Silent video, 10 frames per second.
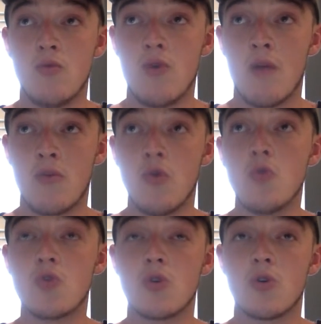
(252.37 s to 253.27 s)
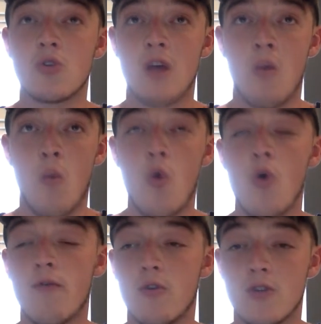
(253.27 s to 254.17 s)
I'm useless, I'm
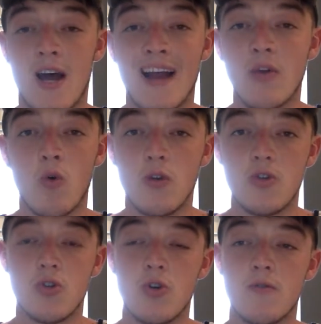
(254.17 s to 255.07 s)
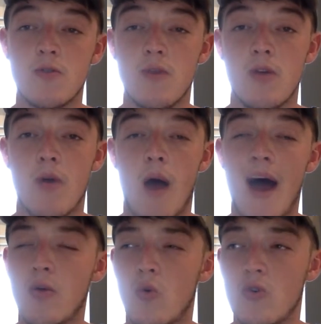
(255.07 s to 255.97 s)
worthless. I don't deserve to be around.
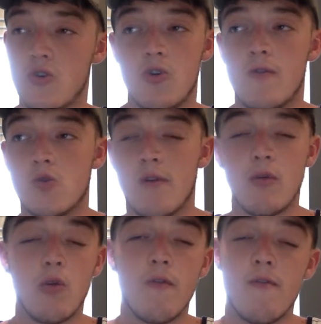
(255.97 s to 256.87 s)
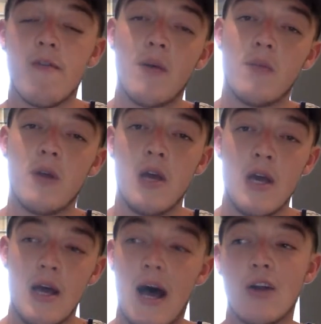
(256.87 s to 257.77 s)
I don't deserve to have a loving family.
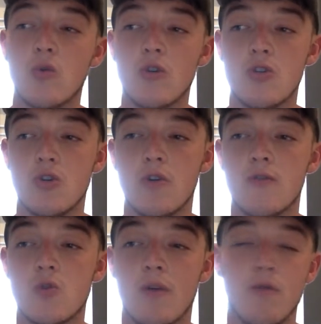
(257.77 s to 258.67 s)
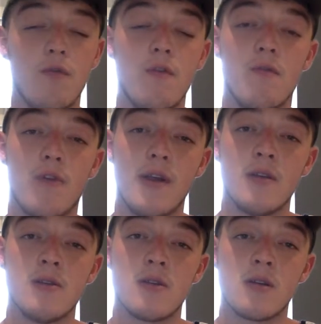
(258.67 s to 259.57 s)
I don't deserve to have loving
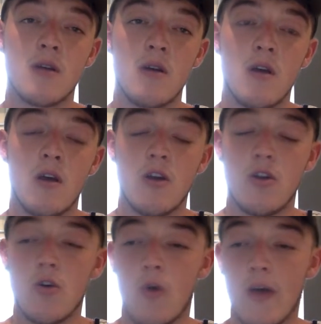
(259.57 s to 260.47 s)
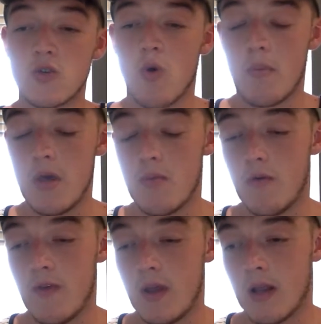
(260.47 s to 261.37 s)
friends. And that's what people
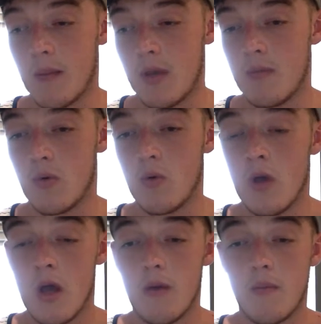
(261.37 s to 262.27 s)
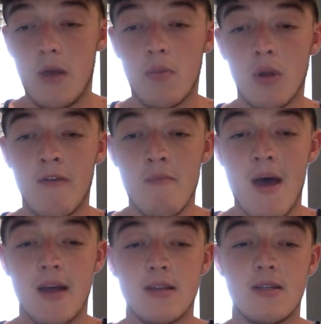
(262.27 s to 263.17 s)
think. Like people I've
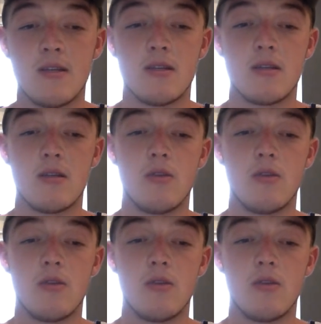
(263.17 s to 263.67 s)
met since